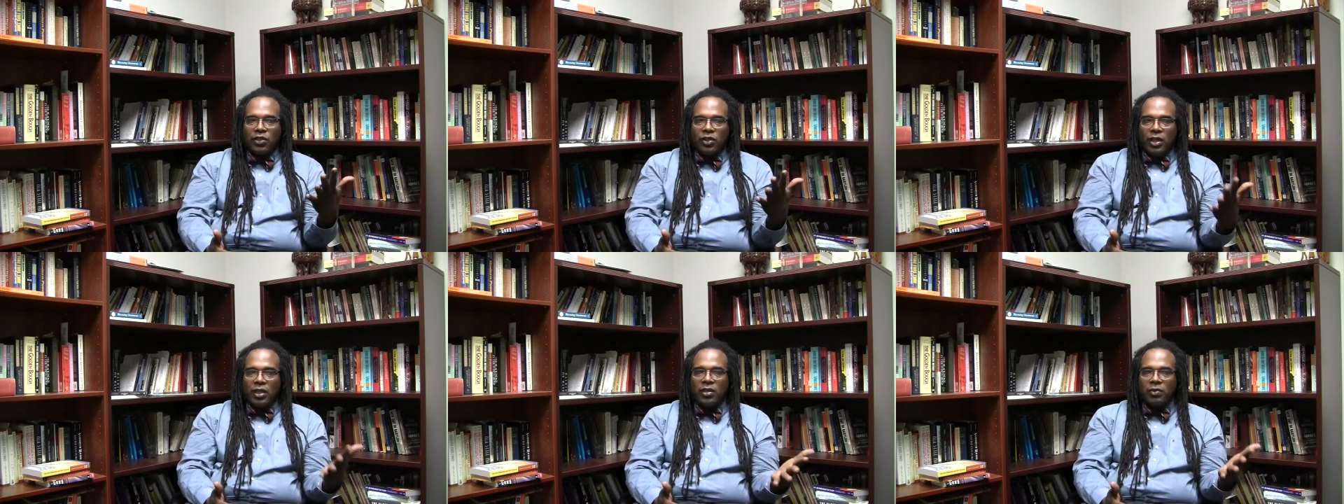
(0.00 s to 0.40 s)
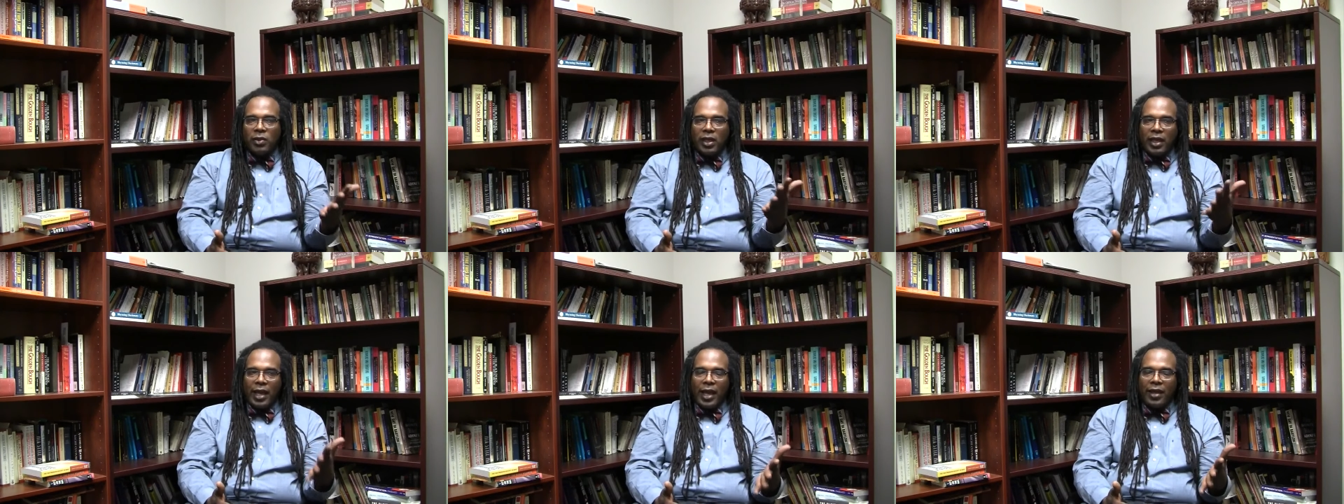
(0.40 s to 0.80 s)

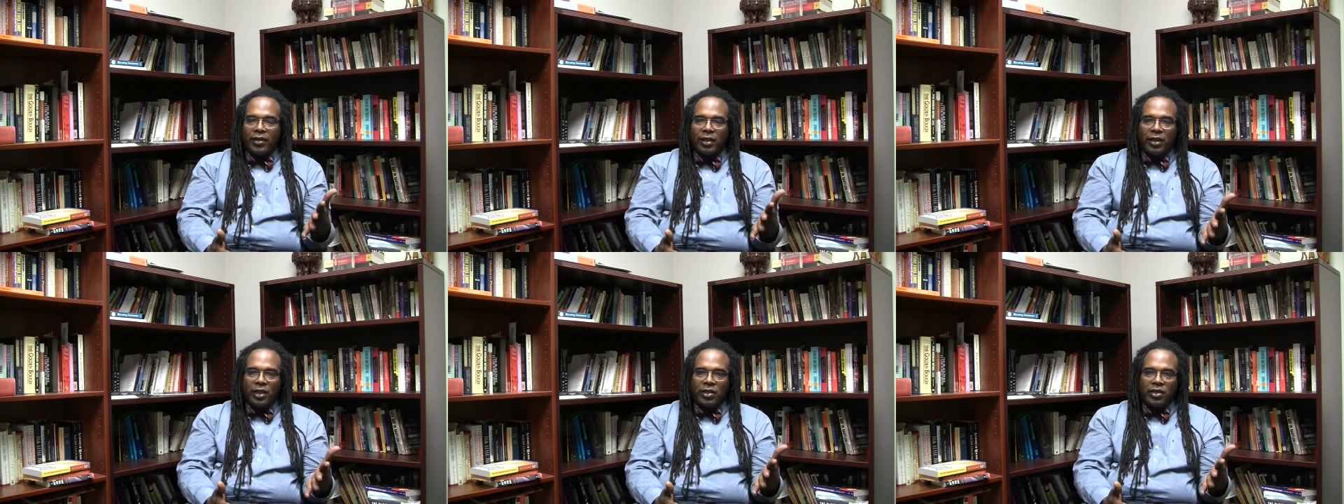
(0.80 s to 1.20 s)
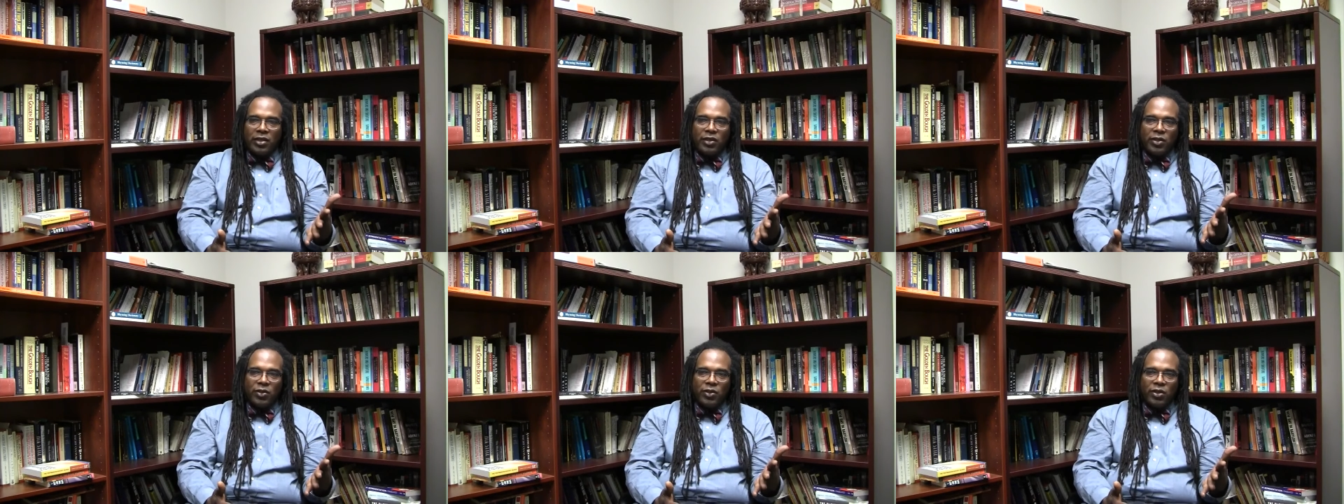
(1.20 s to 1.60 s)
Jesuit Catholic
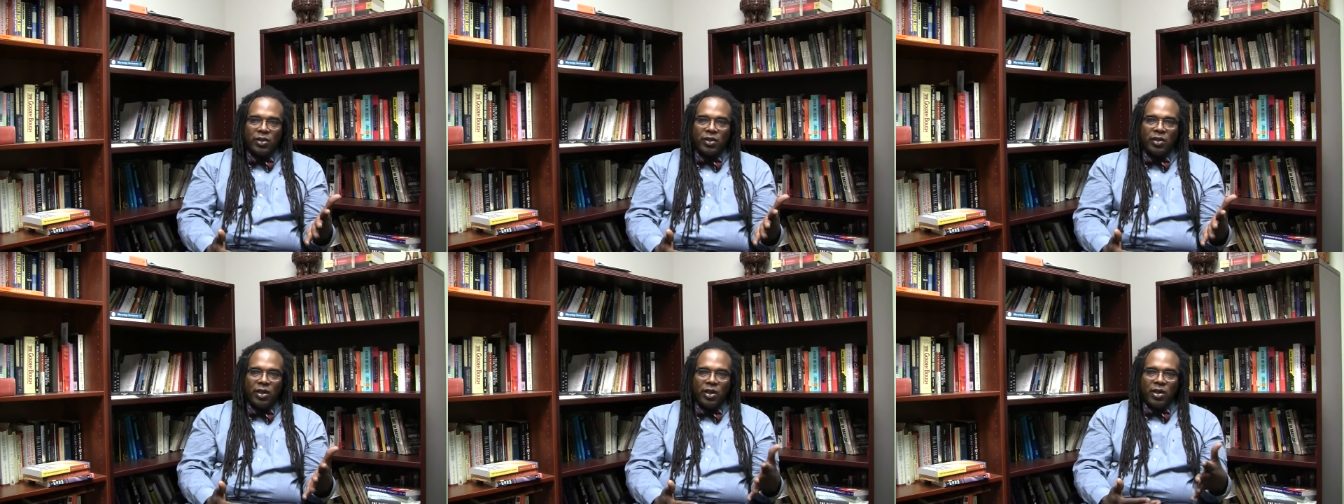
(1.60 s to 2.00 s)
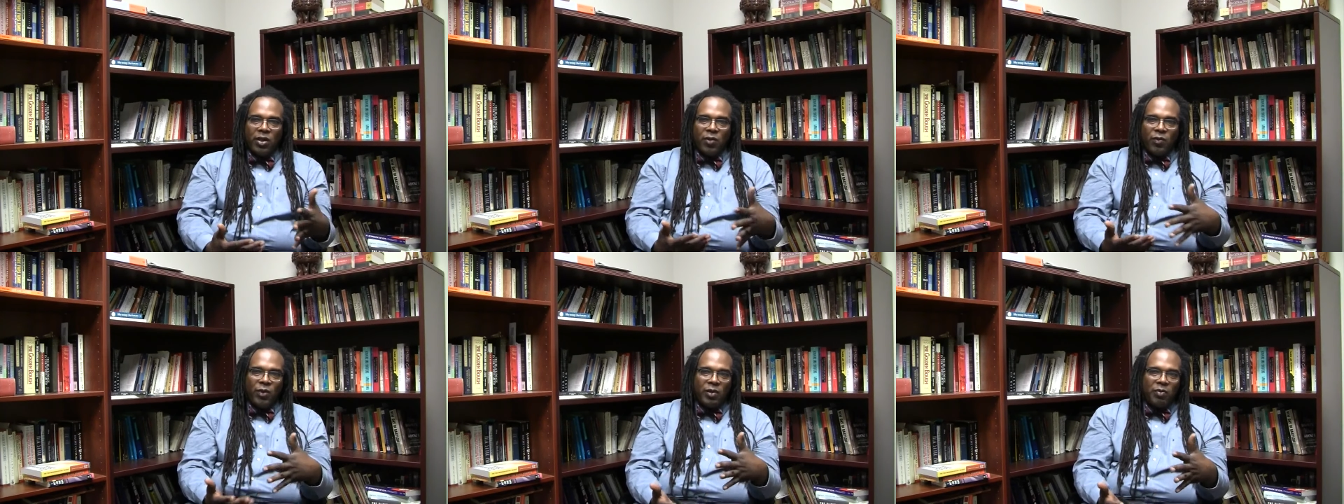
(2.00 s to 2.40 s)
institution
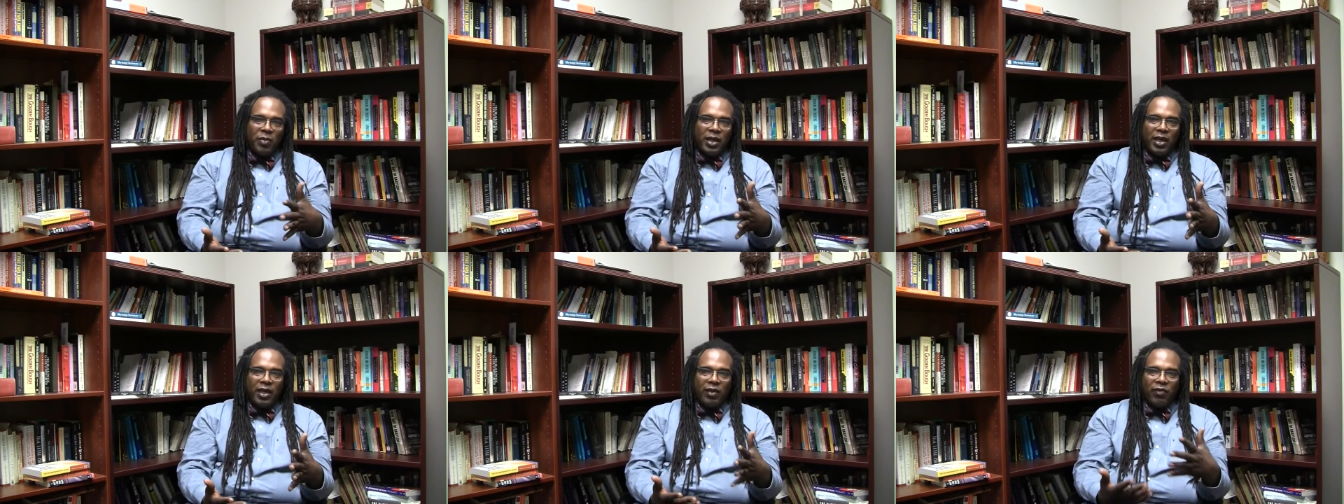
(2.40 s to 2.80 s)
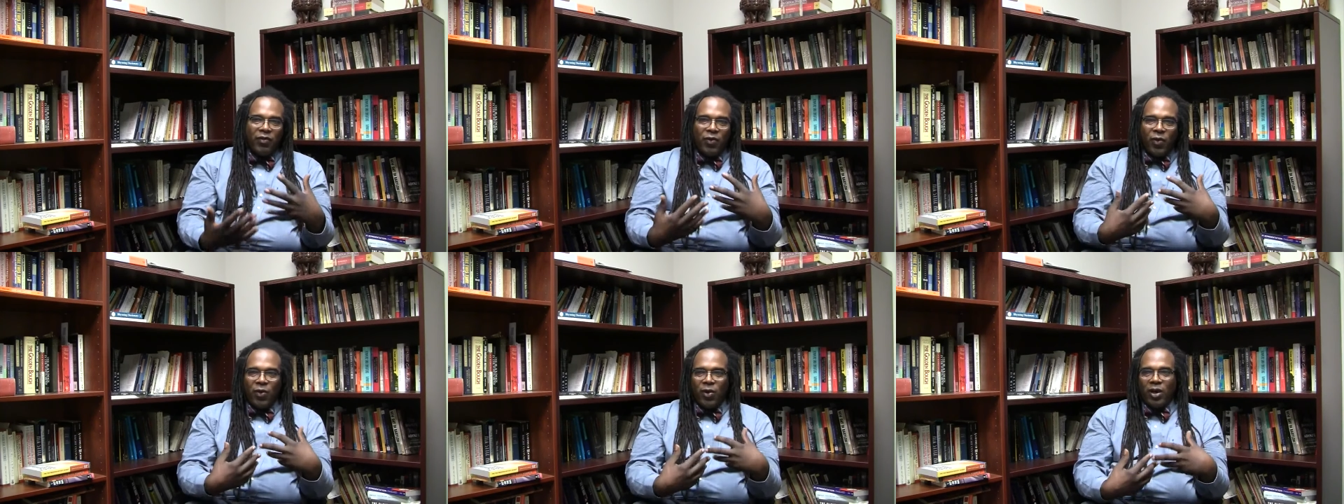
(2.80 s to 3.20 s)
would mean
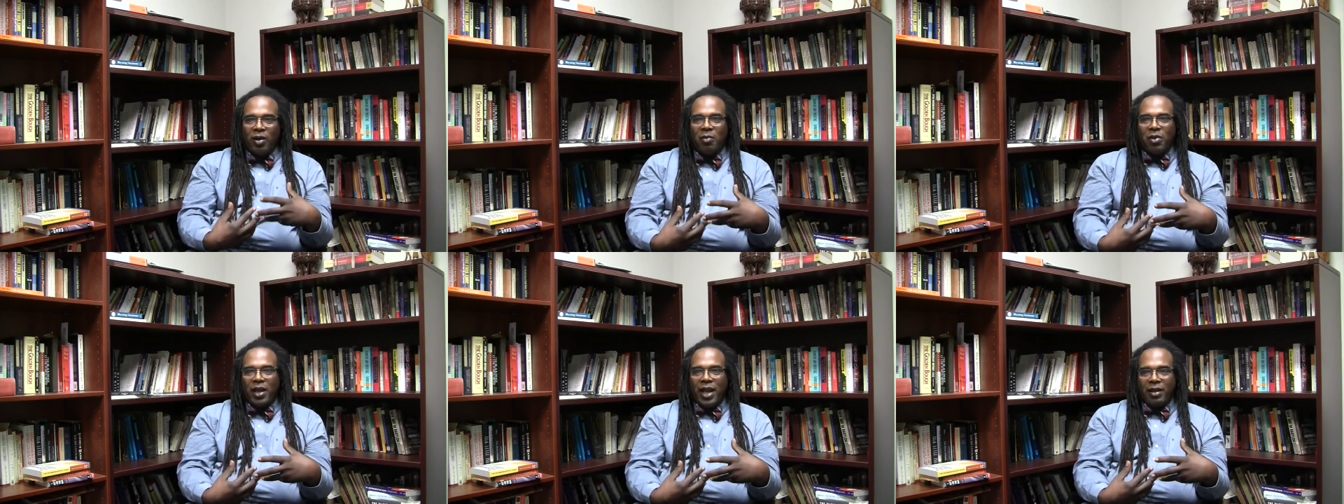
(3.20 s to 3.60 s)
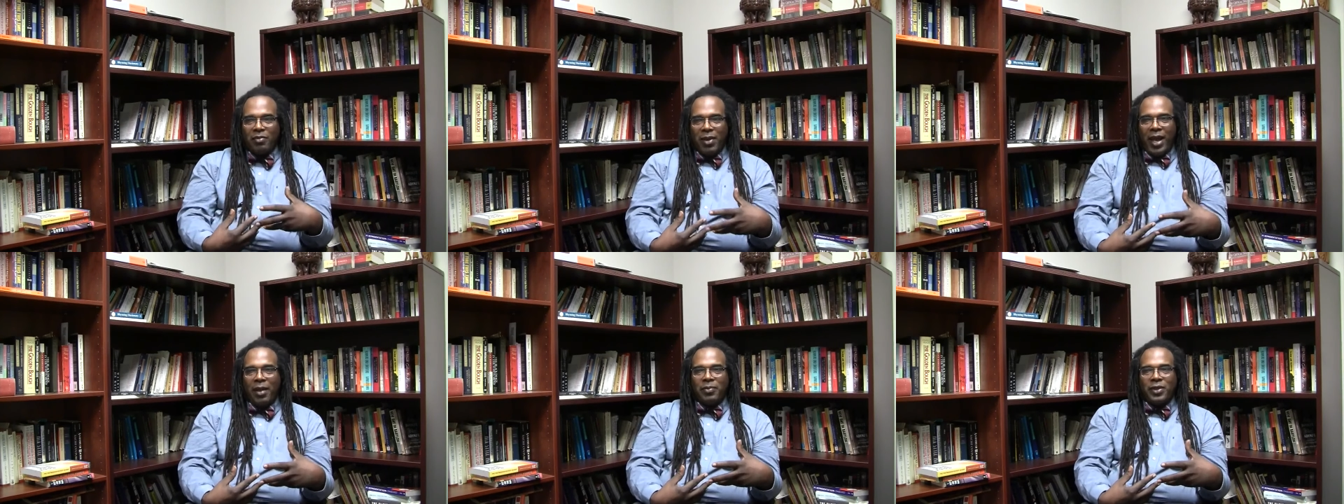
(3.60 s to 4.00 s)
for a Black
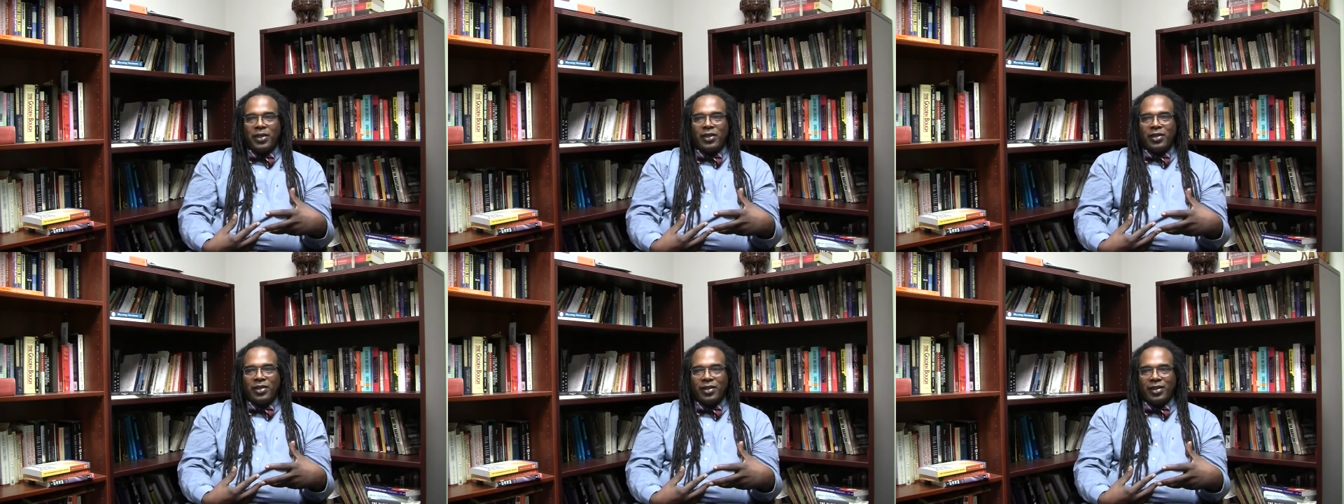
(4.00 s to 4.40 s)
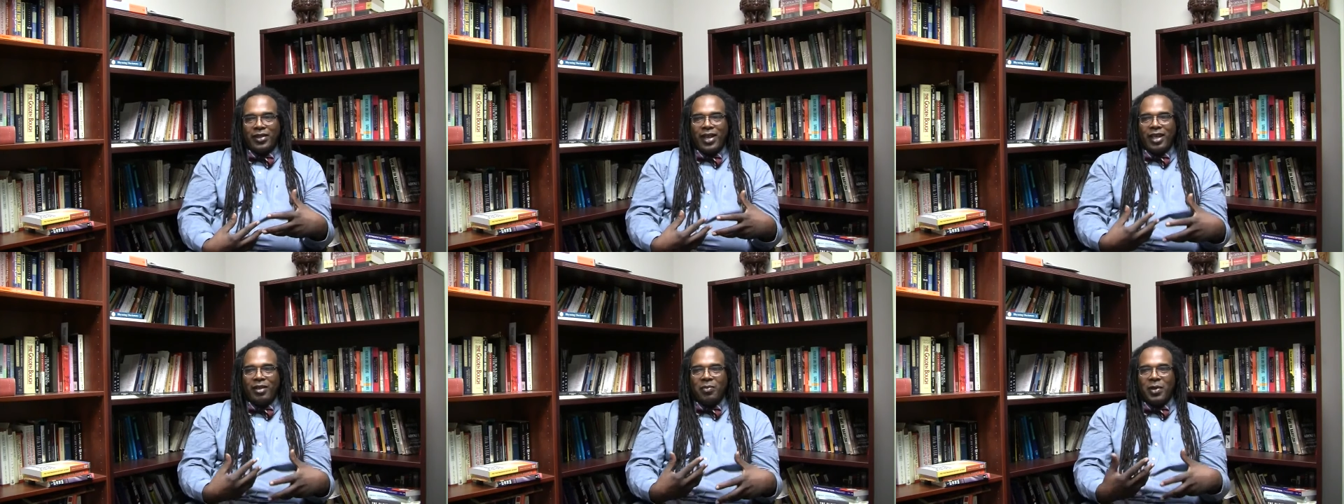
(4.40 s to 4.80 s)
Baptist
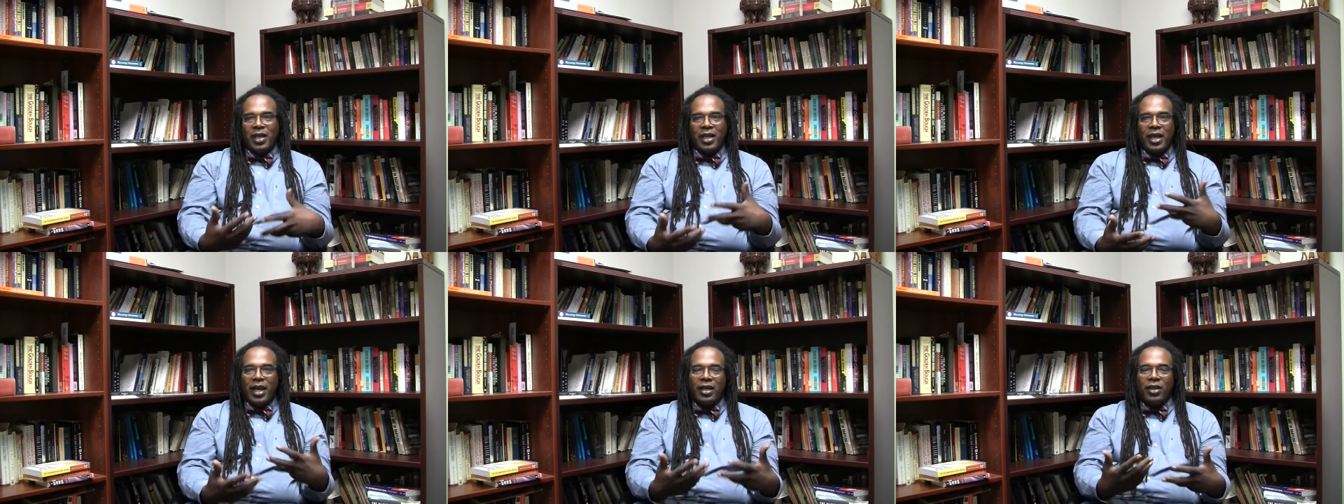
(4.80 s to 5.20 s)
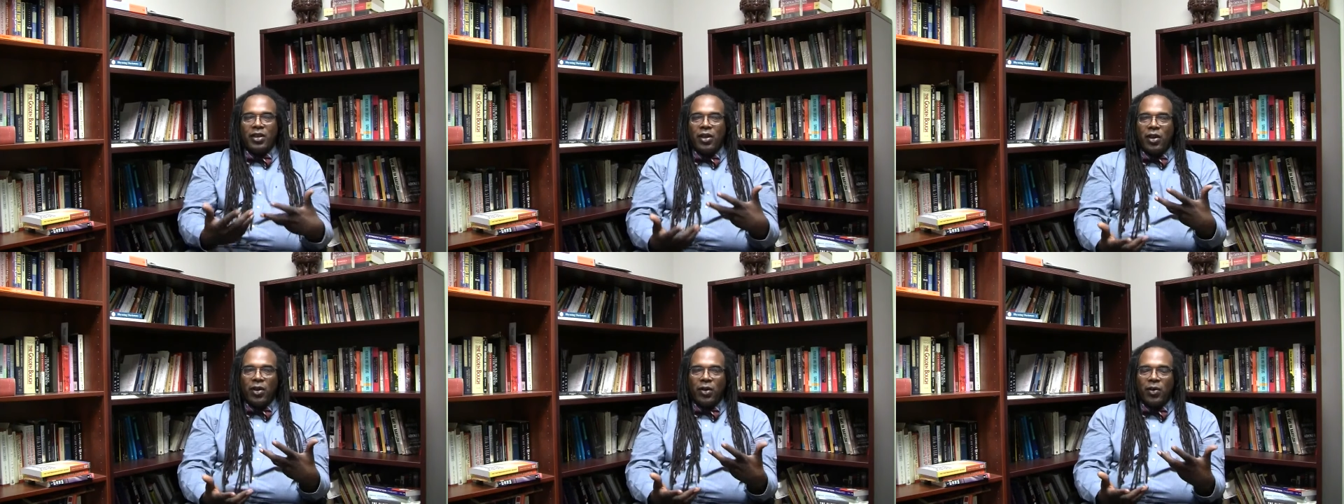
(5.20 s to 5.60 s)
like me, and I
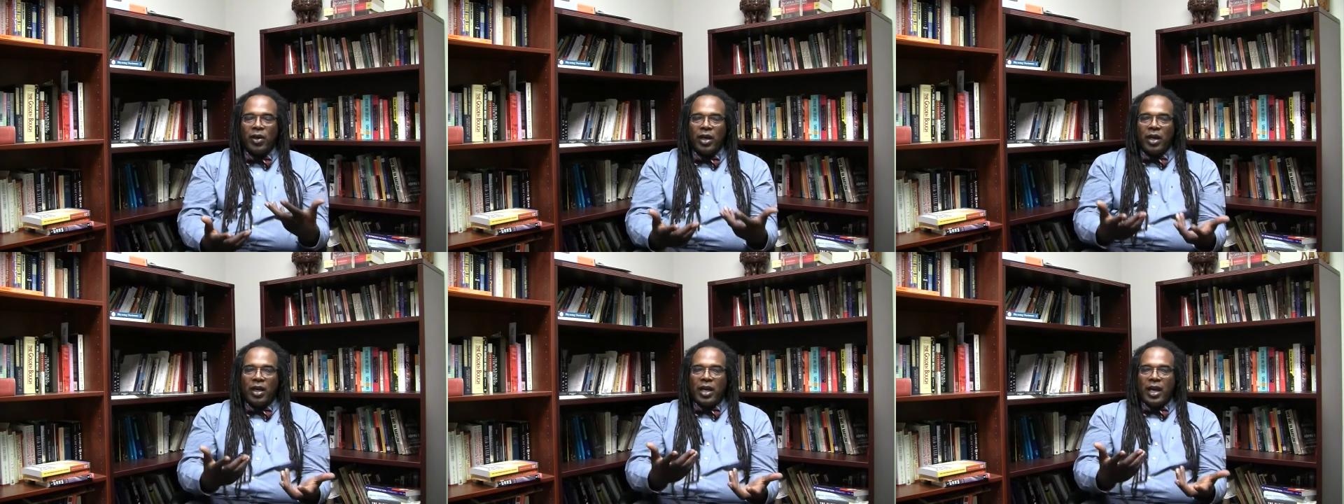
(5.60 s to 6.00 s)
didn't know